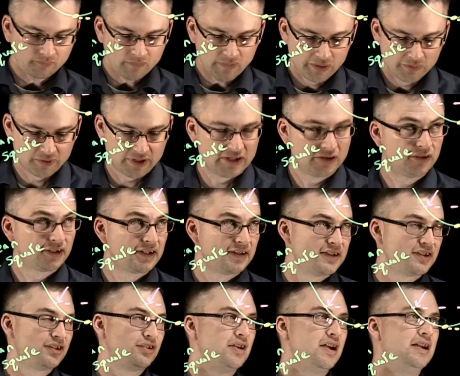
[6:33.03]
When I look at this
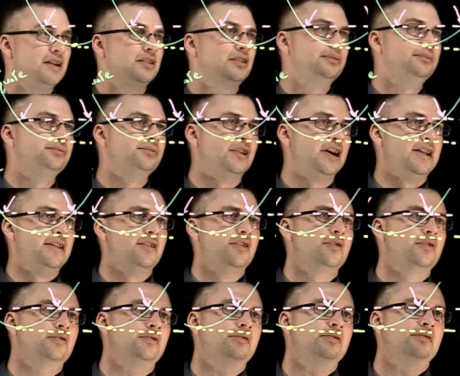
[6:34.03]
triangle, I
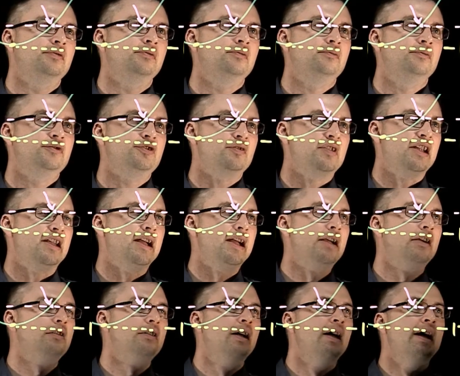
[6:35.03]
know it's a right
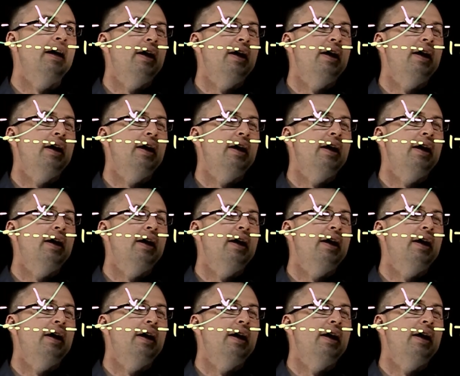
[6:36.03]
angle.